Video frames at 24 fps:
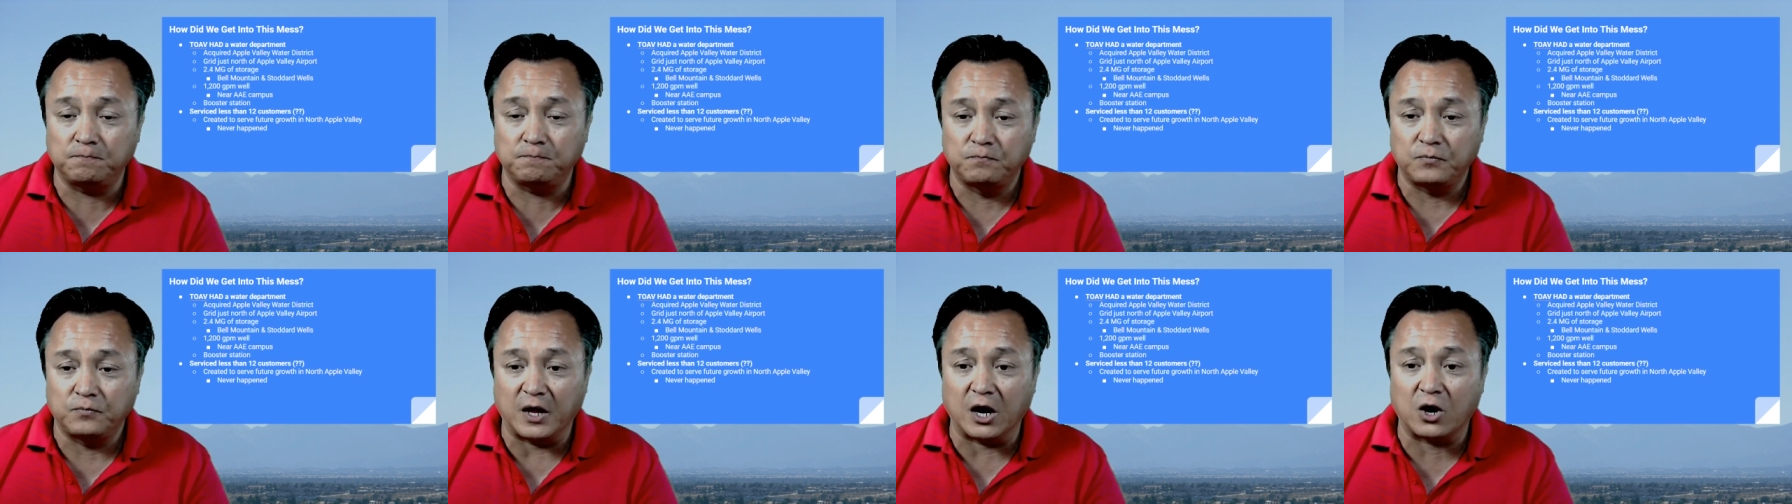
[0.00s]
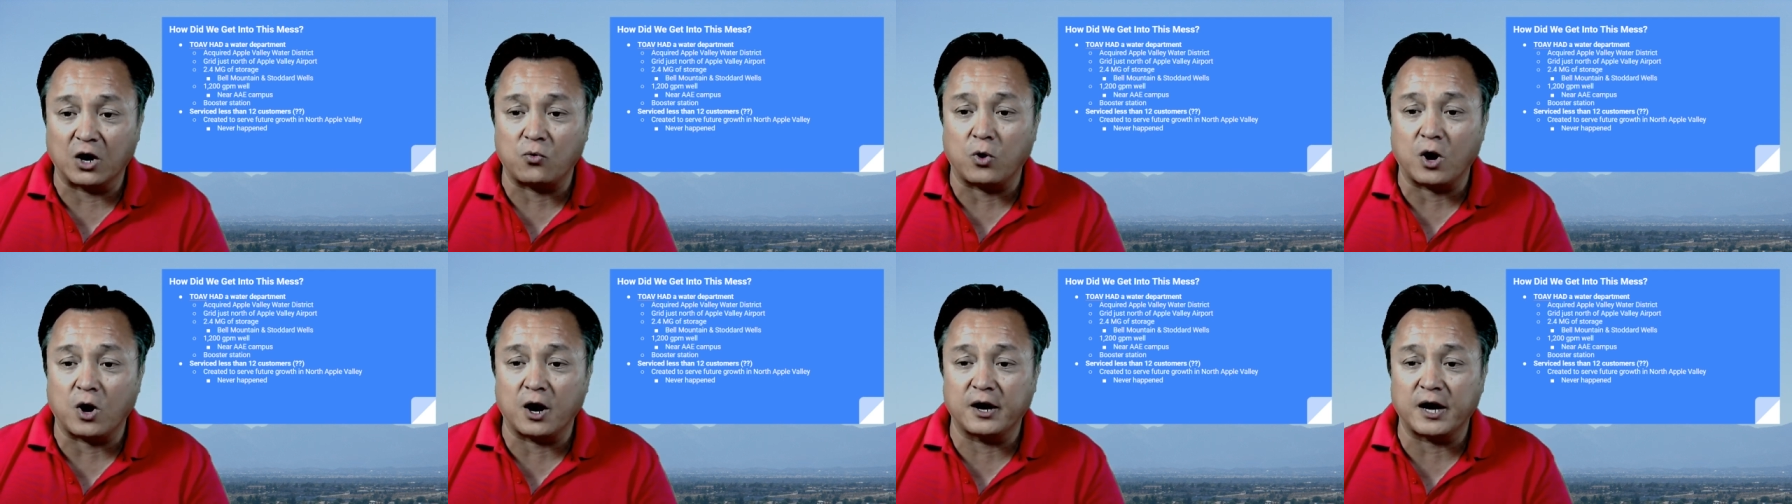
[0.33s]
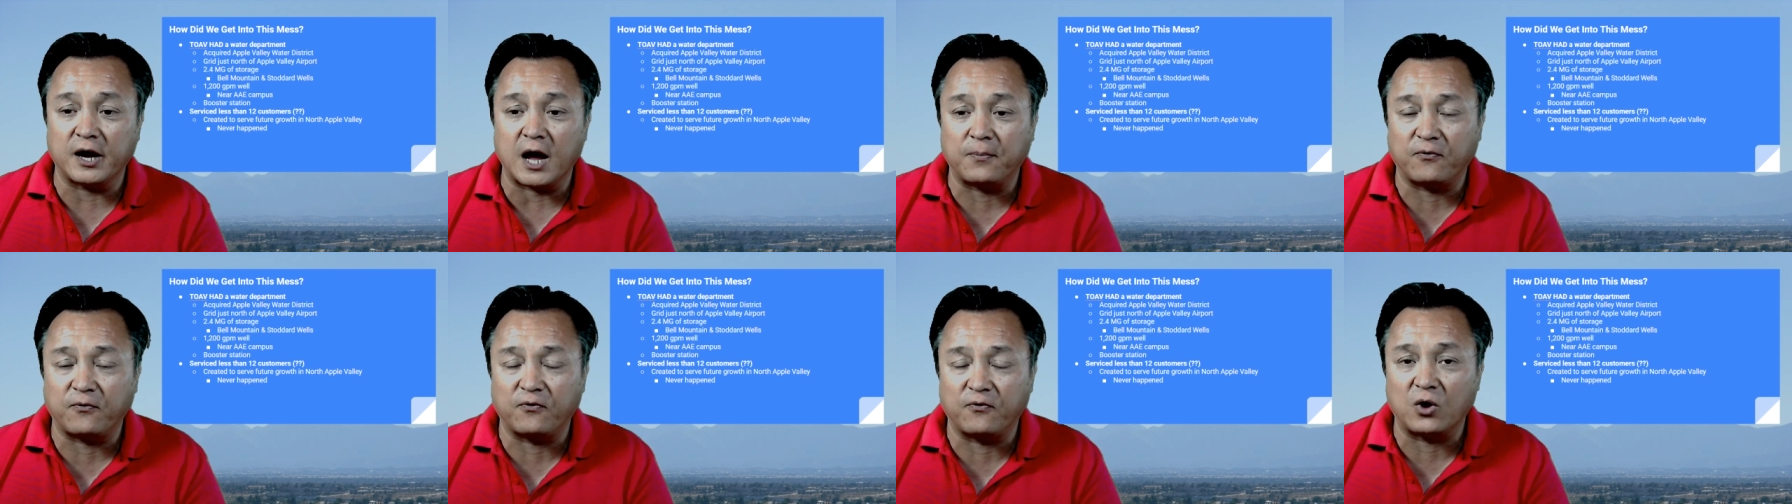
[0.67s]
They acquired
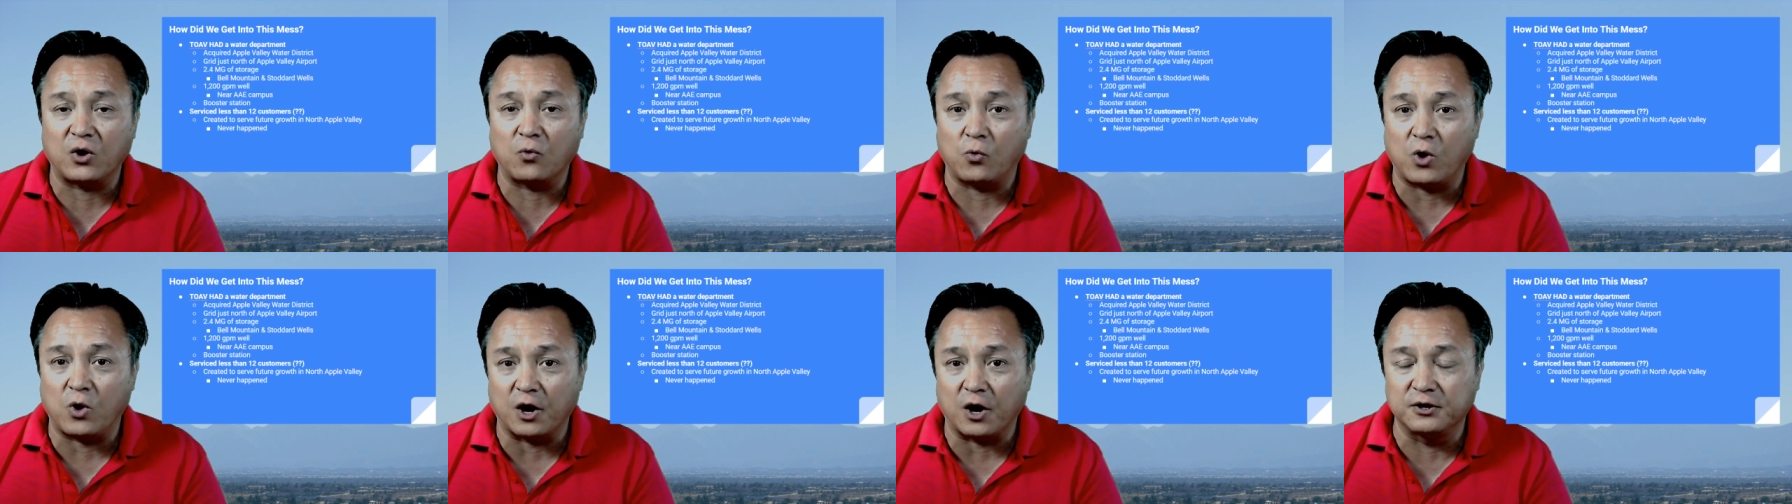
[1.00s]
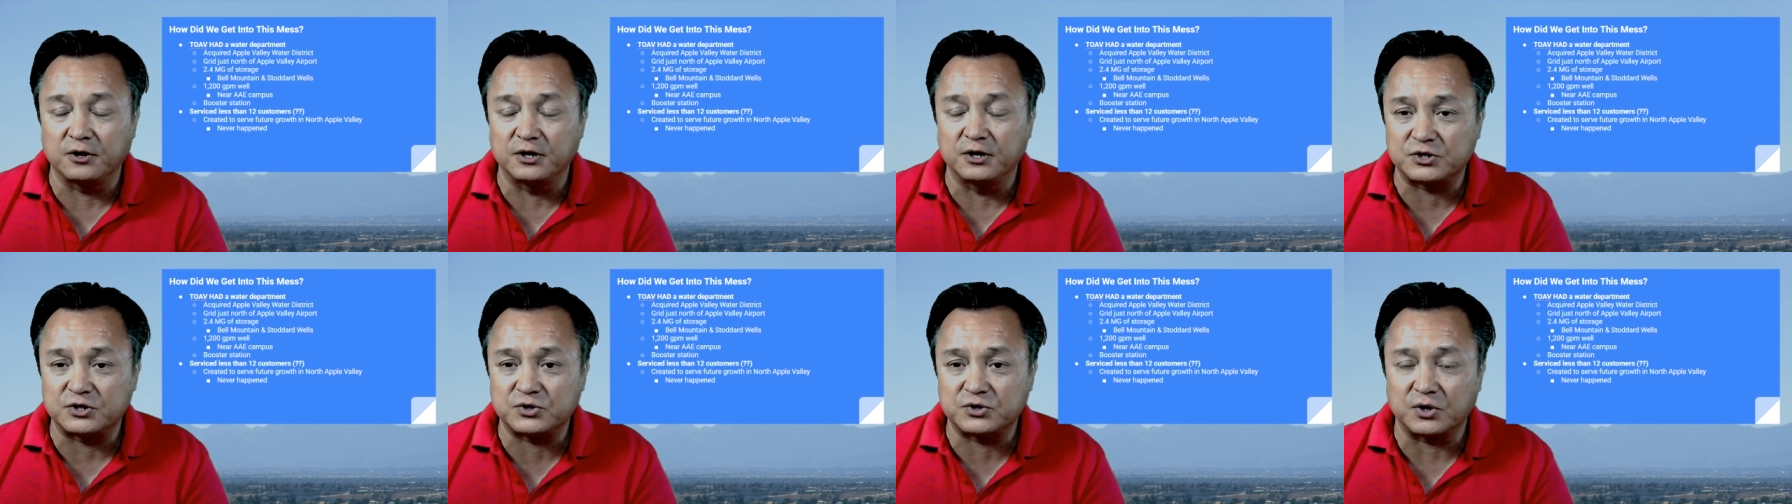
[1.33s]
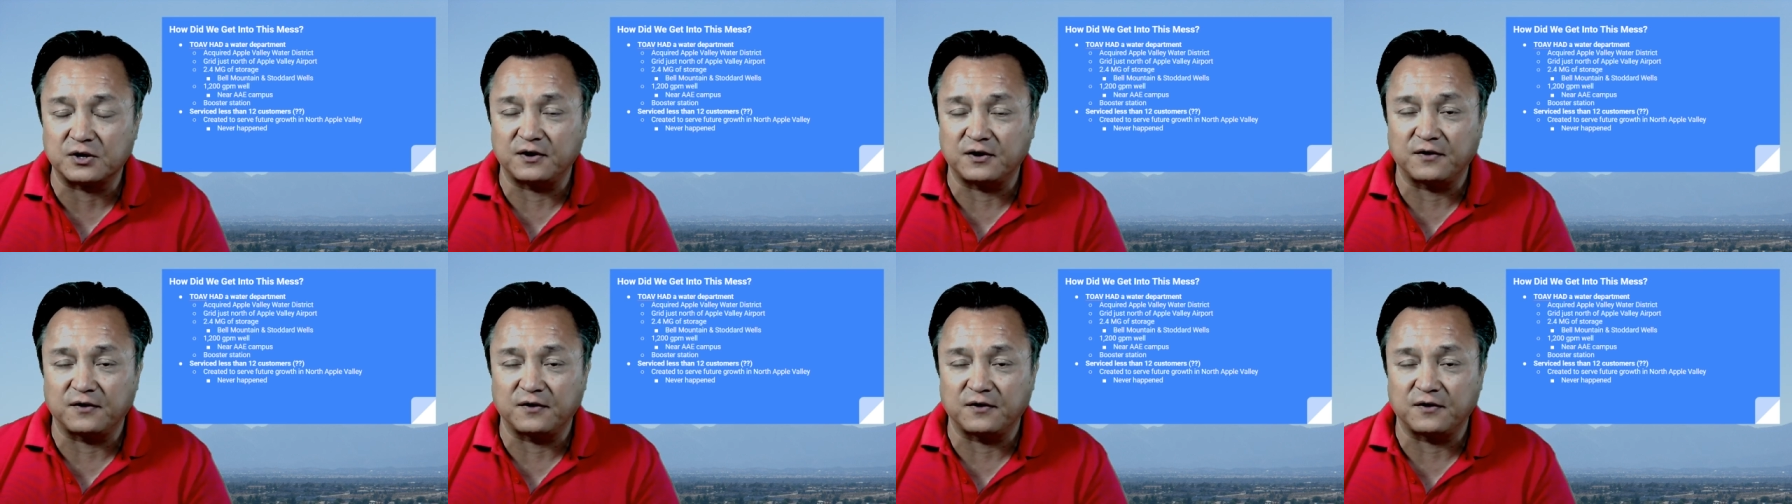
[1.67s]
Apple Valley Water District,